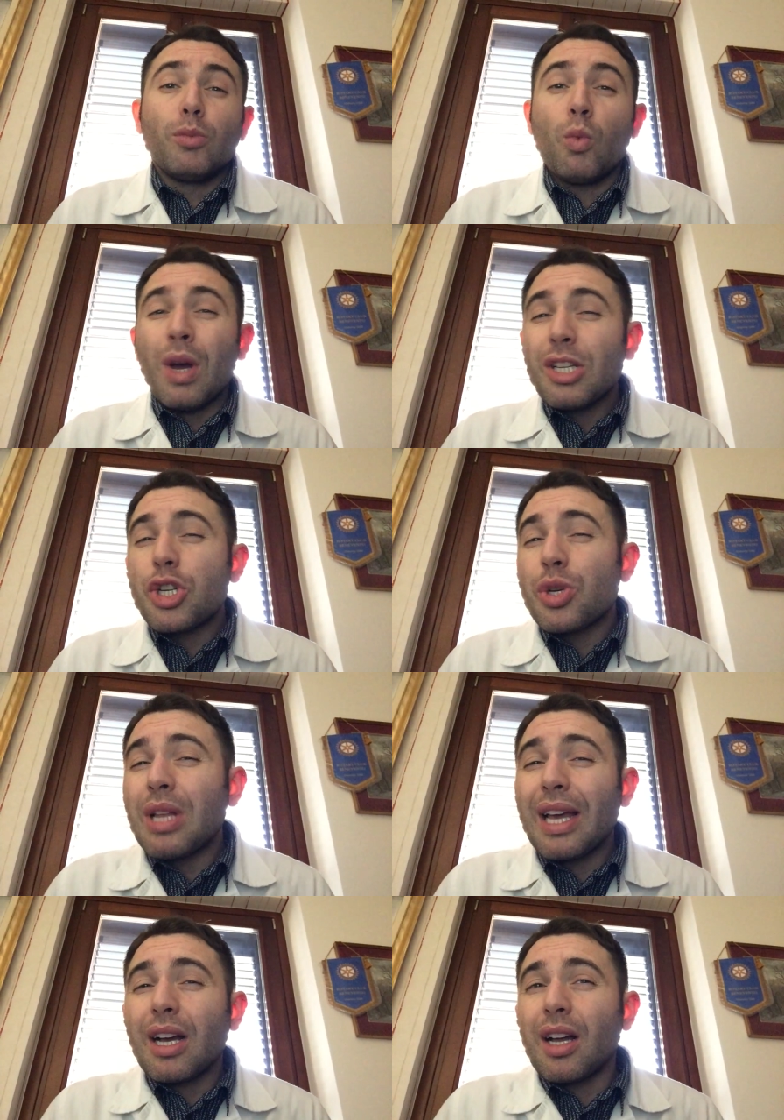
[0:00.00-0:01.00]
When should
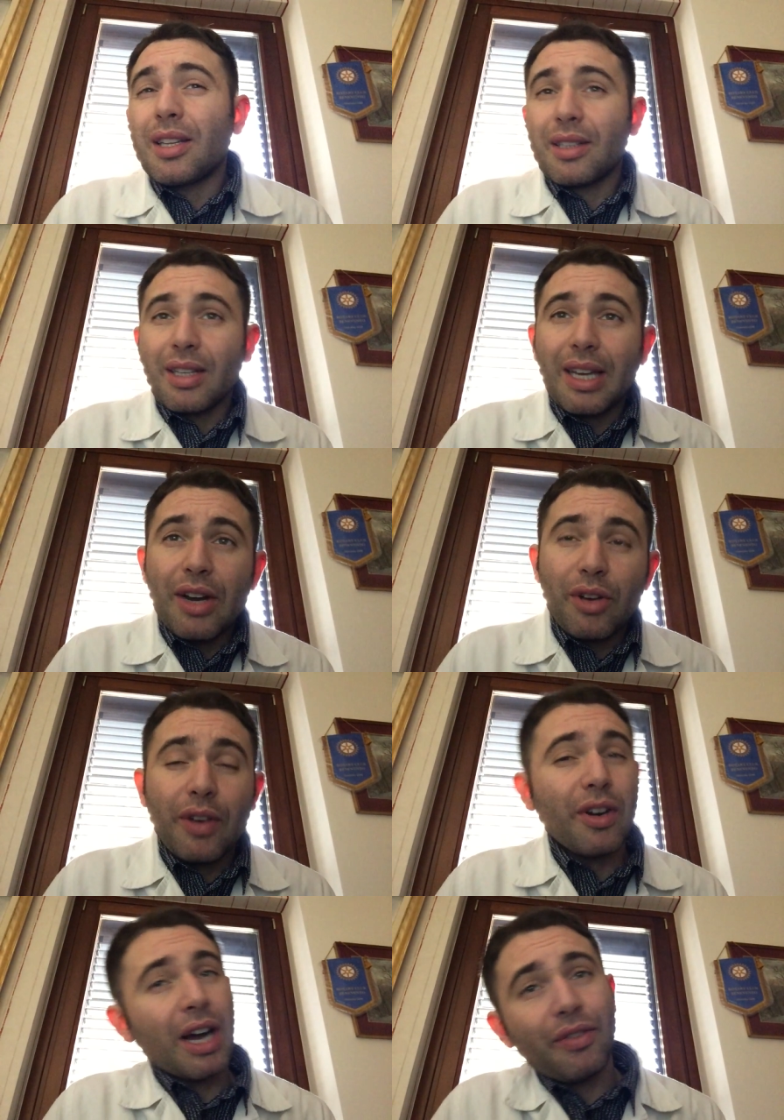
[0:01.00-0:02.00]
I contact the
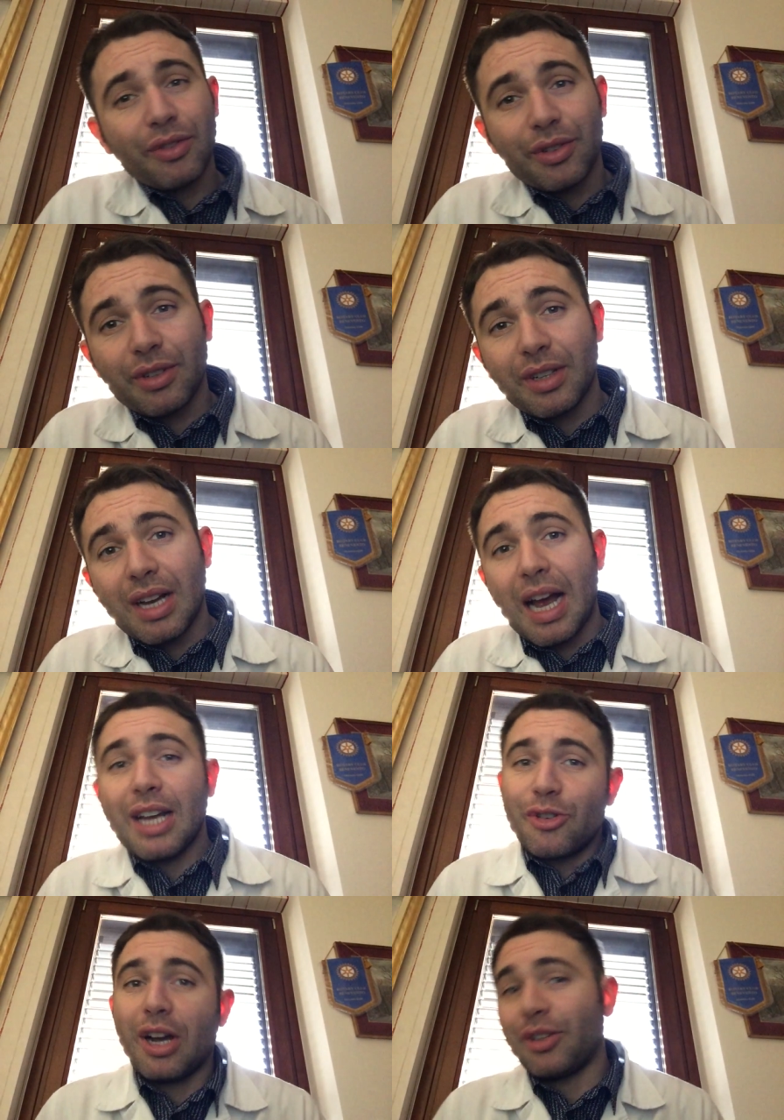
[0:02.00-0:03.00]
caregiver after I
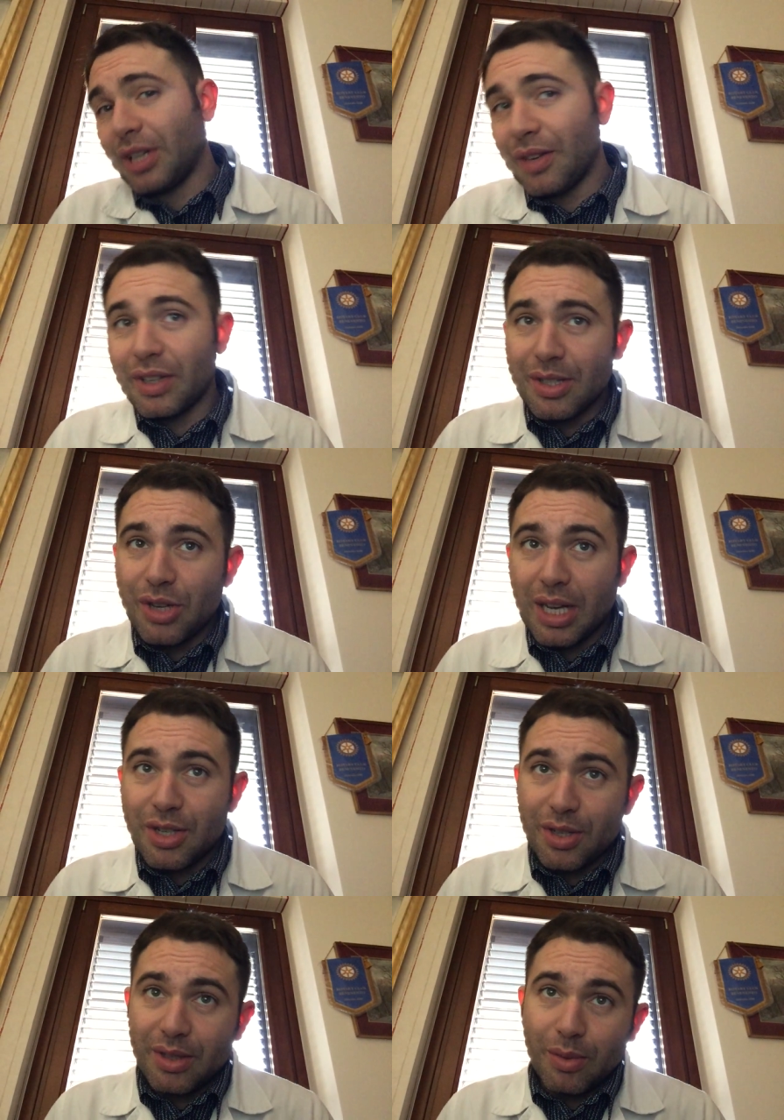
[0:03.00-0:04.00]
try to give an
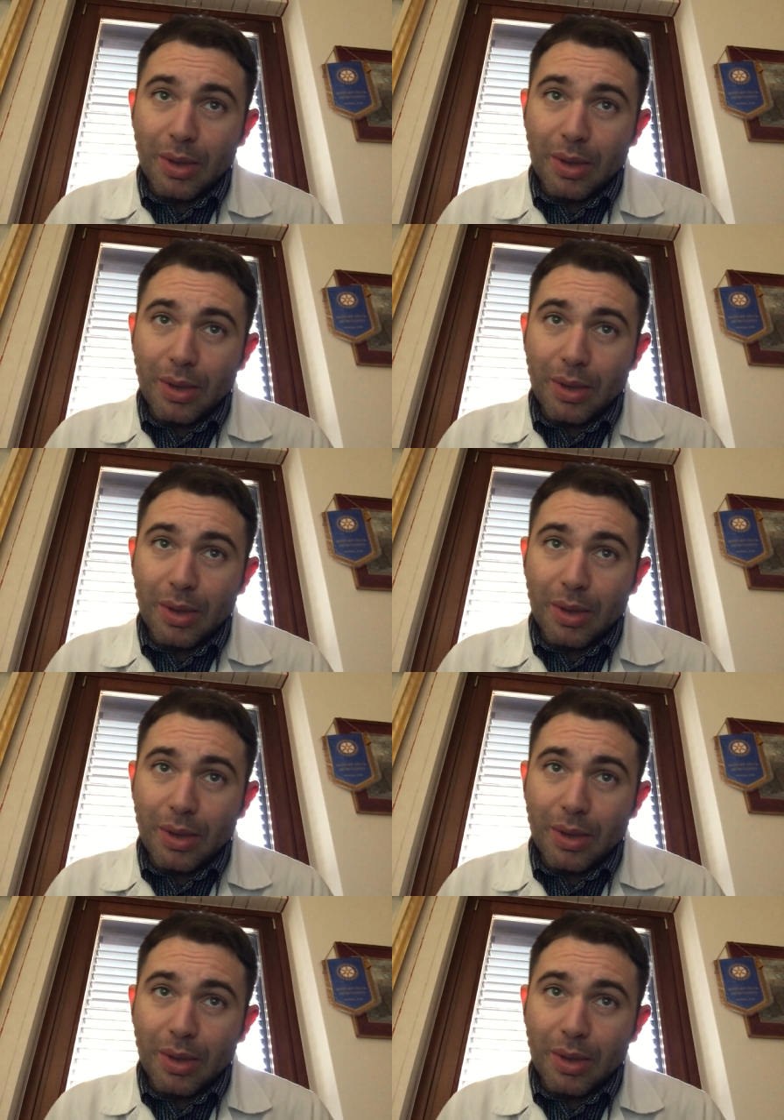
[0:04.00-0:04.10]
injection?